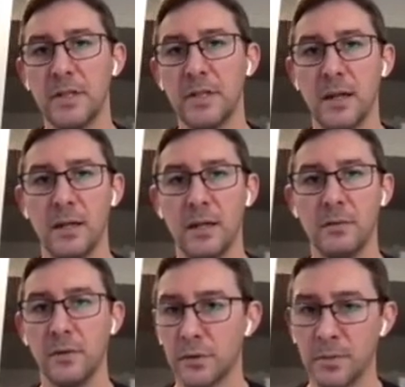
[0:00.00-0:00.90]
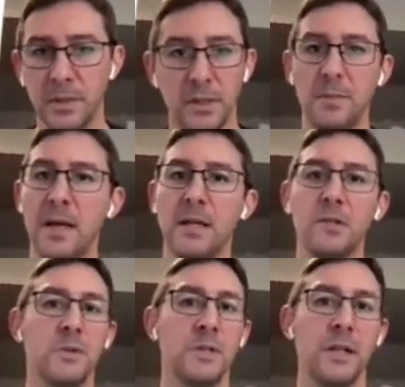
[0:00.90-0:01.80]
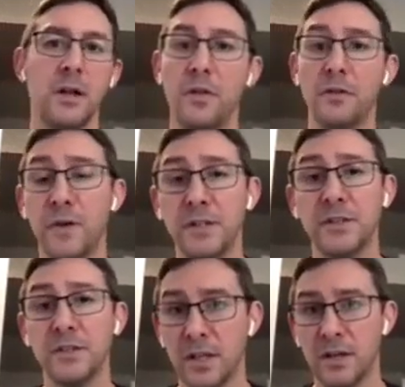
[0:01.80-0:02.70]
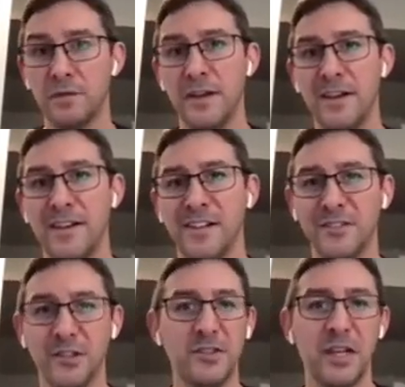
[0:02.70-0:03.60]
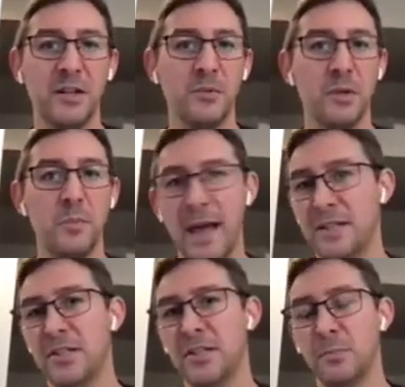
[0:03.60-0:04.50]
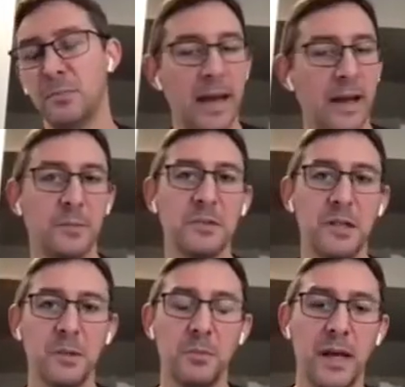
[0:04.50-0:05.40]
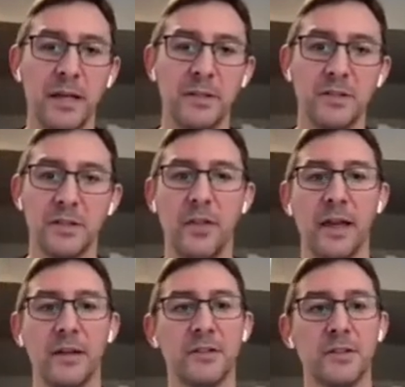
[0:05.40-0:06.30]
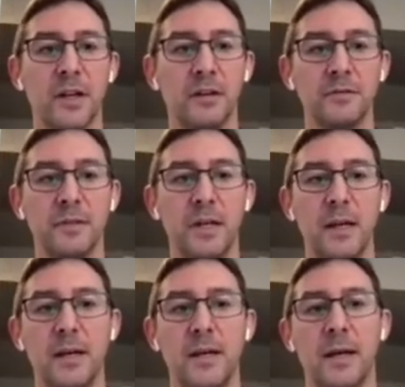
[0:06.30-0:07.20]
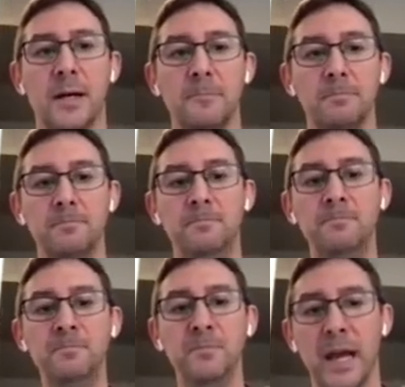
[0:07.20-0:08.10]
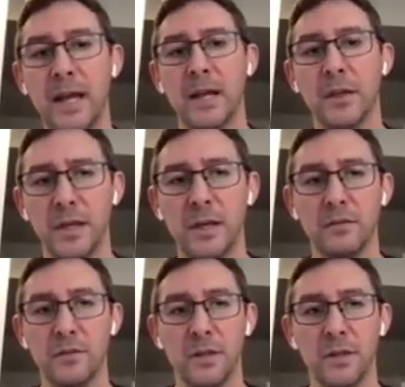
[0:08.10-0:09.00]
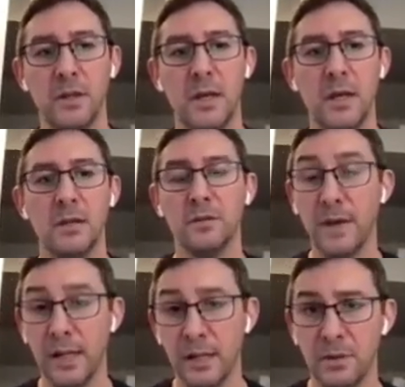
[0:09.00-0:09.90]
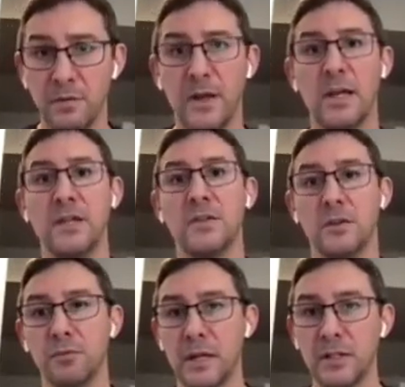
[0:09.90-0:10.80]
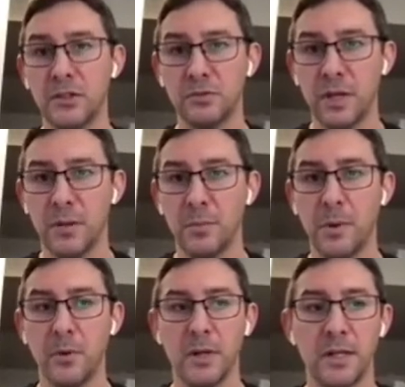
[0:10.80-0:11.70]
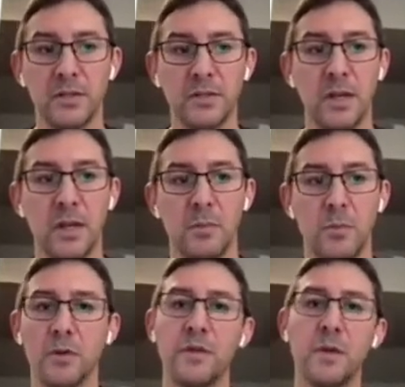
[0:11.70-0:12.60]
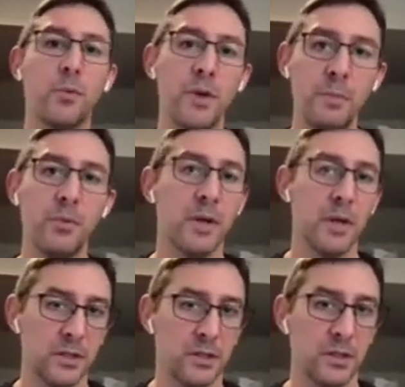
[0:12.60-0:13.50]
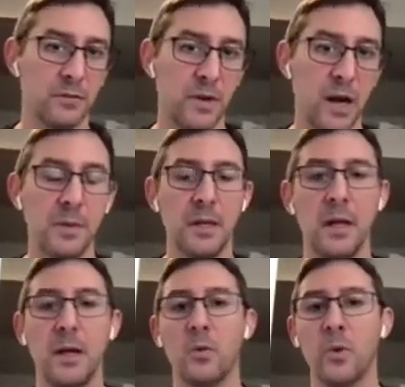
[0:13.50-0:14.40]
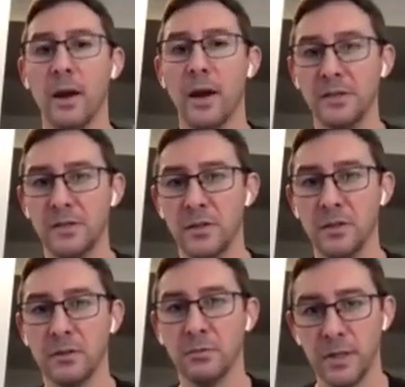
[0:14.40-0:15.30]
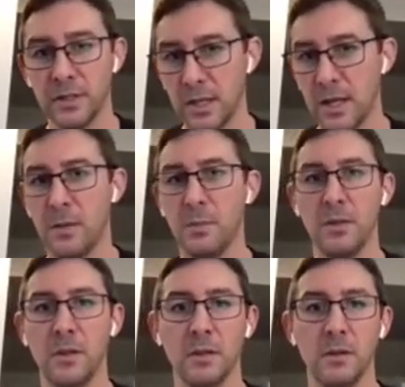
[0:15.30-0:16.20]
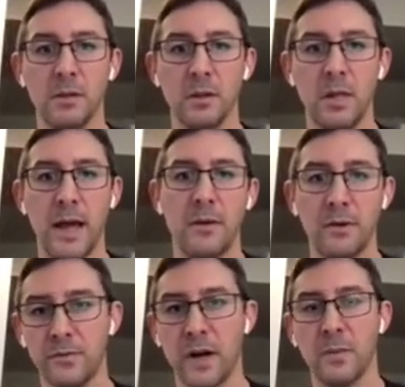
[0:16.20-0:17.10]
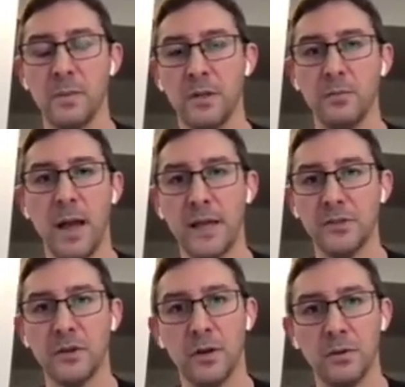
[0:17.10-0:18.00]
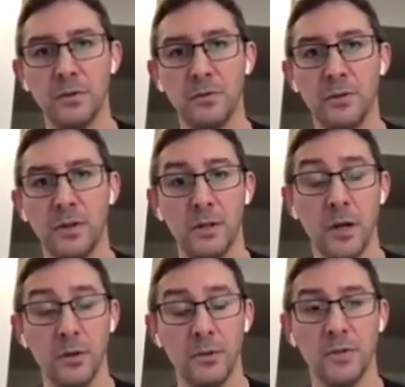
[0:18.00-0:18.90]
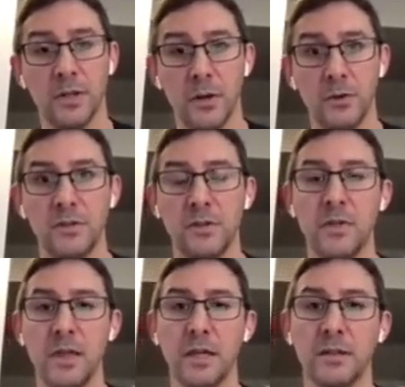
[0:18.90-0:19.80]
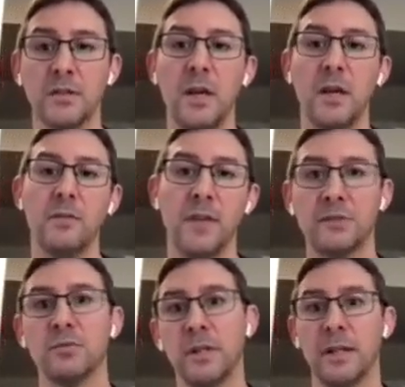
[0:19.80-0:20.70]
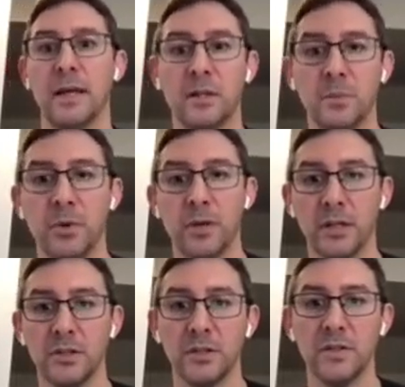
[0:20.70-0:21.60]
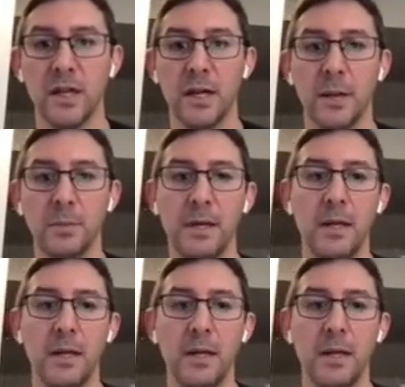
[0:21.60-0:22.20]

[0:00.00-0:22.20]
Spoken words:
scanning, vulnerability management, and all the fun stuff associated with patching and backups and compliance and all that good stuff. I kind of think of the development phase and the registry component as more of the pre-production environment, whereas the runtime and the cloud environment, your master nodes and hosts and things, that's really like the production setup.